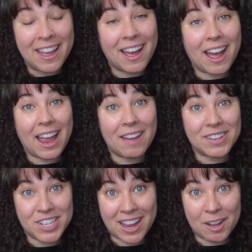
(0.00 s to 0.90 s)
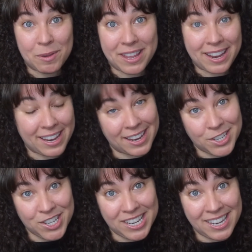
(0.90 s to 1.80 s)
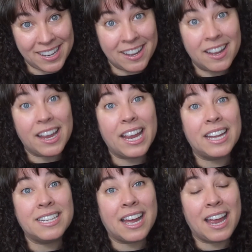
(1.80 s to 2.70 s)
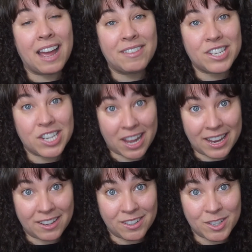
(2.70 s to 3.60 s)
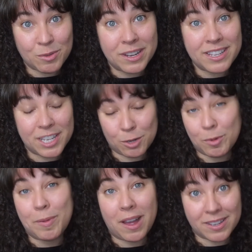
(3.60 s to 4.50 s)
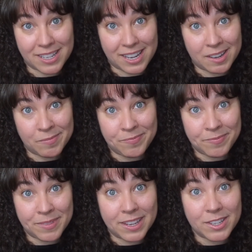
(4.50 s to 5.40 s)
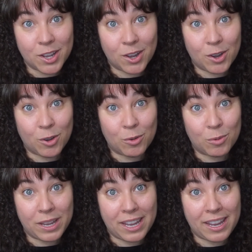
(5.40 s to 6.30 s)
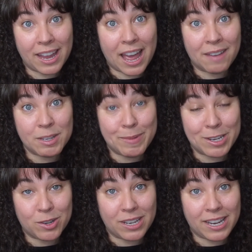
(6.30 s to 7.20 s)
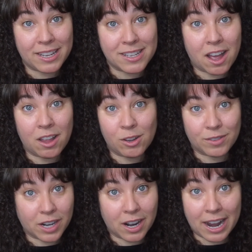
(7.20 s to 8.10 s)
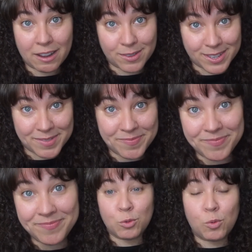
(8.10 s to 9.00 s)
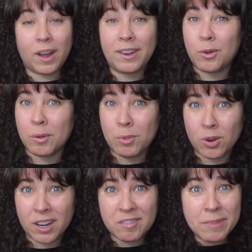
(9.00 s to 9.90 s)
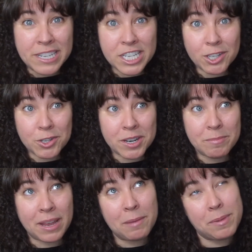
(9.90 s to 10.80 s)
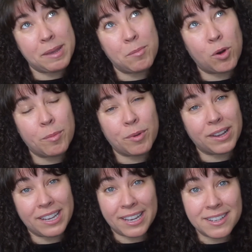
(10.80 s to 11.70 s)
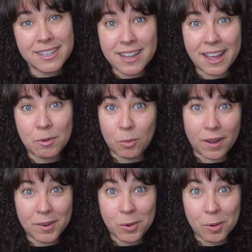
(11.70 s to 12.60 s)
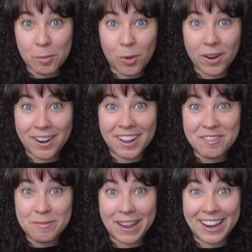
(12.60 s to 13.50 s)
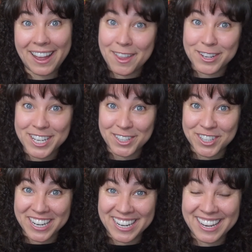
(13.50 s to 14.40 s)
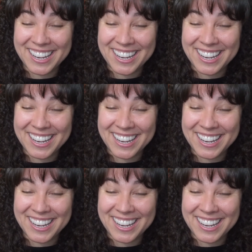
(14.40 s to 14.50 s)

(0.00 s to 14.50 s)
I have a child with ADHD, and I have a child with cerebral palsy. So we have special needs all over our house. One or more of my children may be more brilliant than one or more of my other children.